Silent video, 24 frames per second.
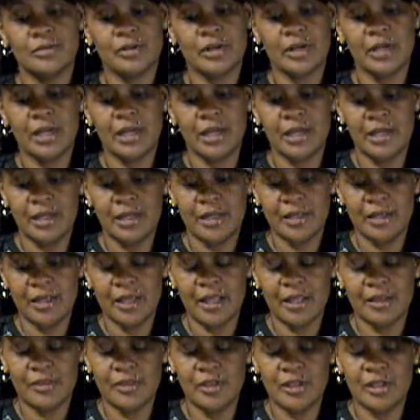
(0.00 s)
Okay,
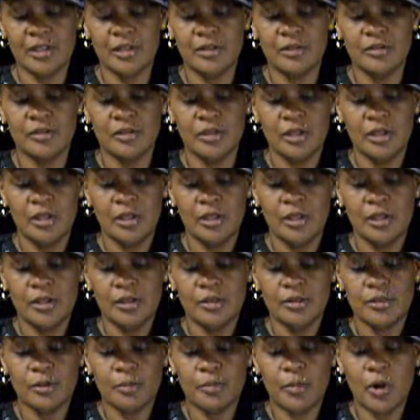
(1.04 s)
and then
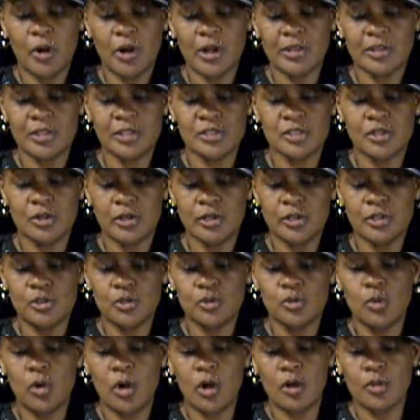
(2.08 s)
the part that's going to
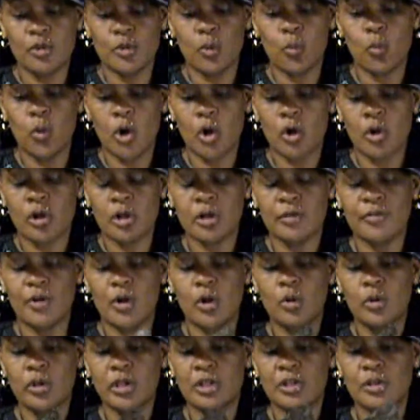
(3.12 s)
do all the work of
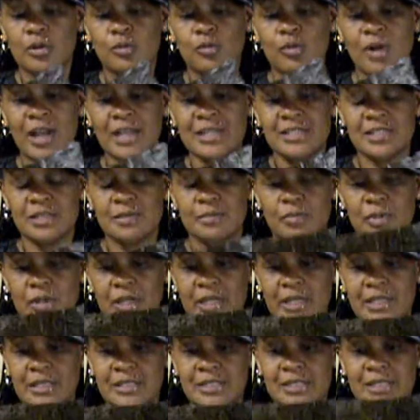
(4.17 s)
holding the rice in
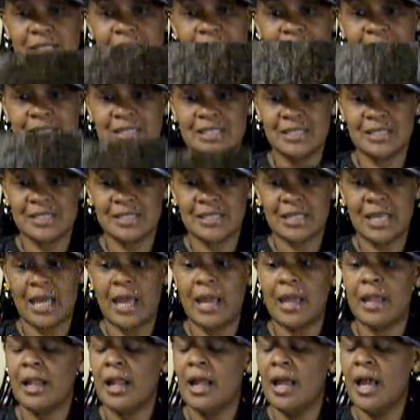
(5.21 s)
place is this
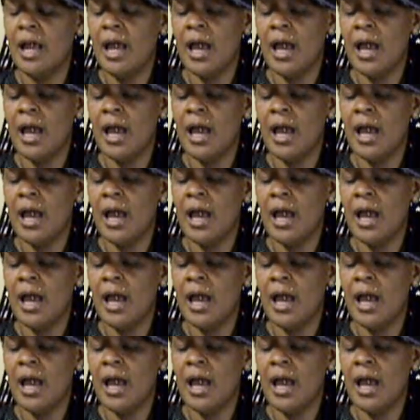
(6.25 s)
side.